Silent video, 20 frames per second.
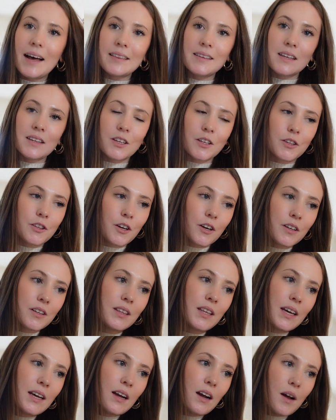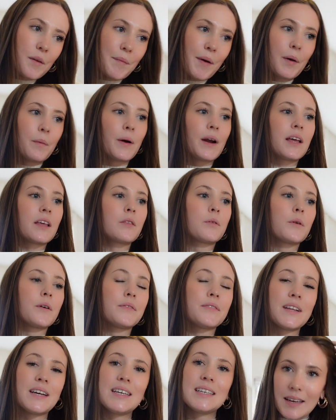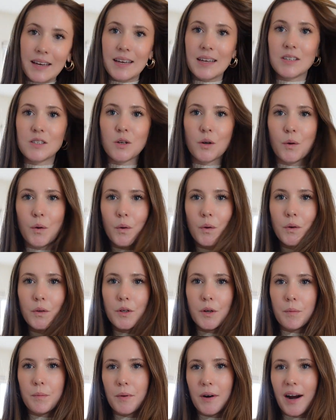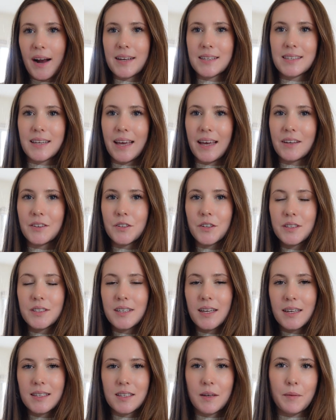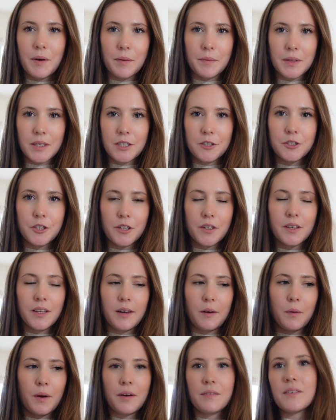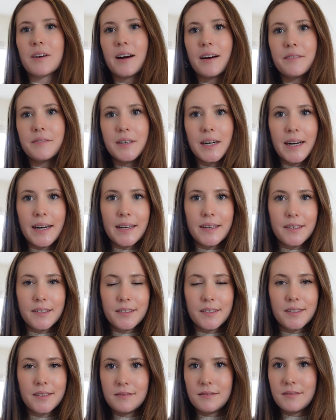And then the third thing on my wedding thrift list is gold or brass candlesticks. I'm not really sure, like whatever I find